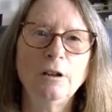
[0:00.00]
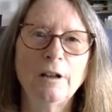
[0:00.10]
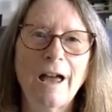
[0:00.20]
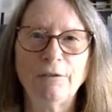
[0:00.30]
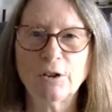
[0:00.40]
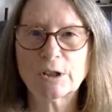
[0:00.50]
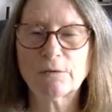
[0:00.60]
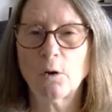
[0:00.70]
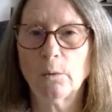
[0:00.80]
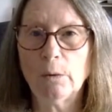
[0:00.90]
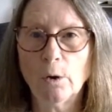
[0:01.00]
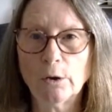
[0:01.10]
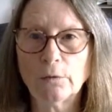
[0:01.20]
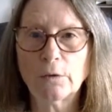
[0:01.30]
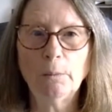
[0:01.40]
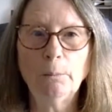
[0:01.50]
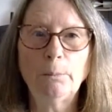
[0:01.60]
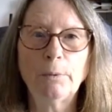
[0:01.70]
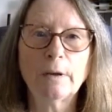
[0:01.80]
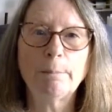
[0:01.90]
efforts following one of them,
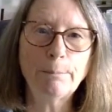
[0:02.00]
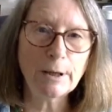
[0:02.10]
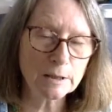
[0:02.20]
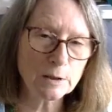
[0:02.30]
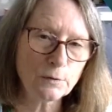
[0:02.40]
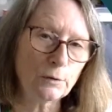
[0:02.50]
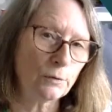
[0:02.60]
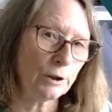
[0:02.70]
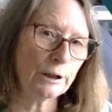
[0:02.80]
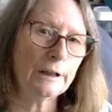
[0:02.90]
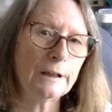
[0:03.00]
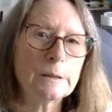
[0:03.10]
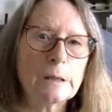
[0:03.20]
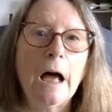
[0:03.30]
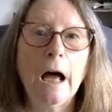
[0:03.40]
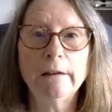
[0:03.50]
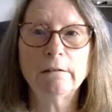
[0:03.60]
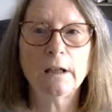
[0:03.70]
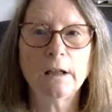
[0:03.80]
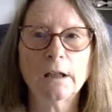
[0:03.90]
but the best for freehand I
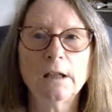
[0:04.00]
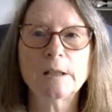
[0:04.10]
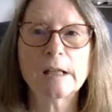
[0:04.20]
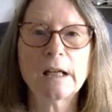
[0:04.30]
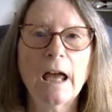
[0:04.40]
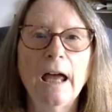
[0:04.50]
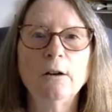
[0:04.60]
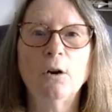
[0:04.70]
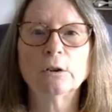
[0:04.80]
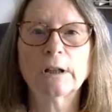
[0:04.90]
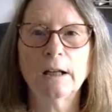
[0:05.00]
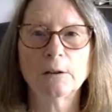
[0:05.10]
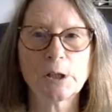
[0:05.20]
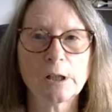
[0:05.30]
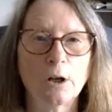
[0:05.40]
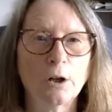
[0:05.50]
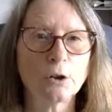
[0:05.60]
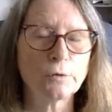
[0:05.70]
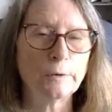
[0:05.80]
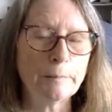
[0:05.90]
think is Aeon Celtic
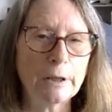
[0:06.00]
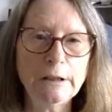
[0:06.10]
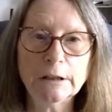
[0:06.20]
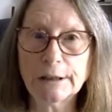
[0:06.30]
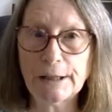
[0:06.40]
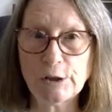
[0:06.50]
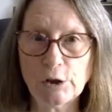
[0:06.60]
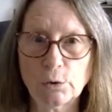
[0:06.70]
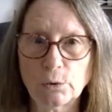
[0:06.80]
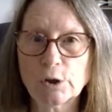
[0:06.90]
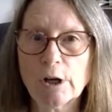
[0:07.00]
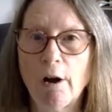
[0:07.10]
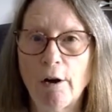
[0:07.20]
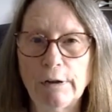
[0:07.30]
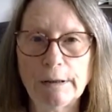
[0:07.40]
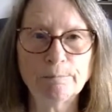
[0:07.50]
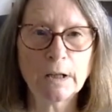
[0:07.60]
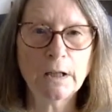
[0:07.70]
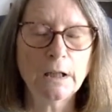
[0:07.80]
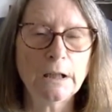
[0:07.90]
Art run by a young lady called Kari.
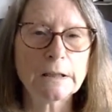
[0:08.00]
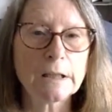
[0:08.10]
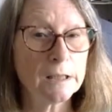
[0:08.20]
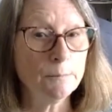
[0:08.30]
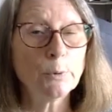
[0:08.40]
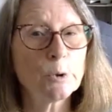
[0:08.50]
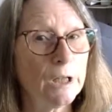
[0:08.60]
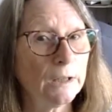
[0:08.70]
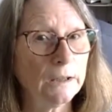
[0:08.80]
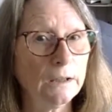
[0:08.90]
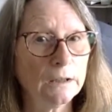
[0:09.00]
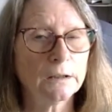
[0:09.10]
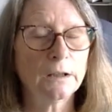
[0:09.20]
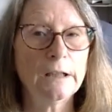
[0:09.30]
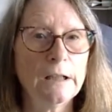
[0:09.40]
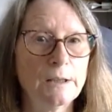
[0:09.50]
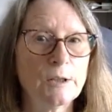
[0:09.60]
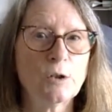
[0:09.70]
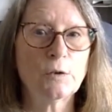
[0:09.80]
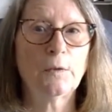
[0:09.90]
It's a simple technique and
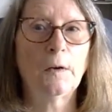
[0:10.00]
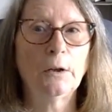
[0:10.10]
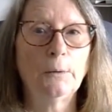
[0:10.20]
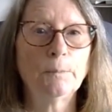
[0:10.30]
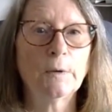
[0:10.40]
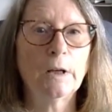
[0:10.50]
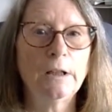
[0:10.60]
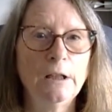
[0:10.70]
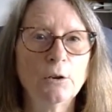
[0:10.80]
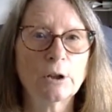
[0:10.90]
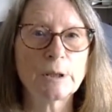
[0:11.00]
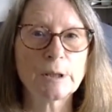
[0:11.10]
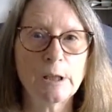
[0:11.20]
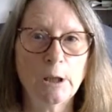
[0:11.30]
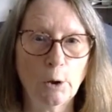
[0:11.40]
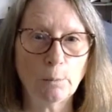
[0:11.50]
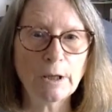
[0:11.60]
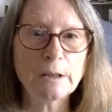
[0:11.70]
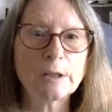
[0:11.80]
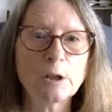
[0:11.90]
easy to follow, and here you can see her
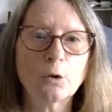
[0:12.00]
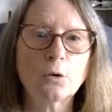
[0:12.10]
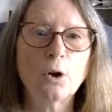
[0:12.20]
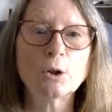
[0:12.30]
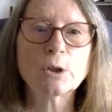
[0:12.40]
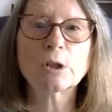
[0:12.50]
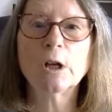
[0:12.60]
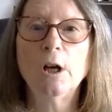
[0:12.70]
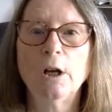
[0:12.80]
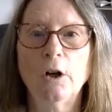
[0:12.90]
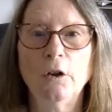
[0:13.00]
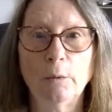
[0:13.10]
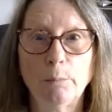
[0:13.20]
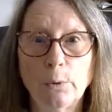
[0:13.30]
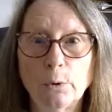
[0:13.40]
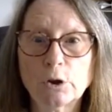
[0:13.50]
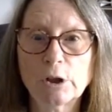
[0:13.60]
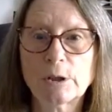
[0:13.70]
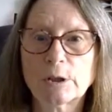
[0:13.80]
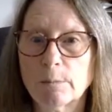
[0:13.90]
basic cross and the
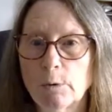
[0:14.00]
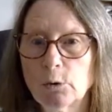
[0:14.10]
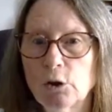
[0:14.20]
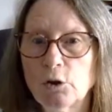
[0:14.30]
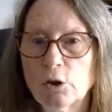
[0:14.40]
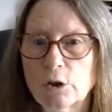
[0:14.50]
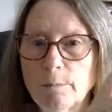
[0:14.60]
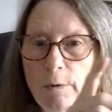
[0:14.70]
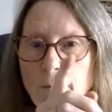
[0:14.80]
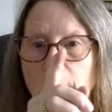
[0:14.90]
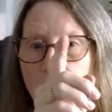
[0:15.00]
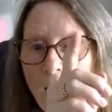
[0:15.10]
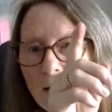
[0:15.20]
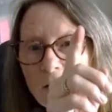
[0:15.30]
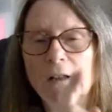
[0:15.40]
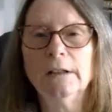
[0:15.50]
borders just above my head,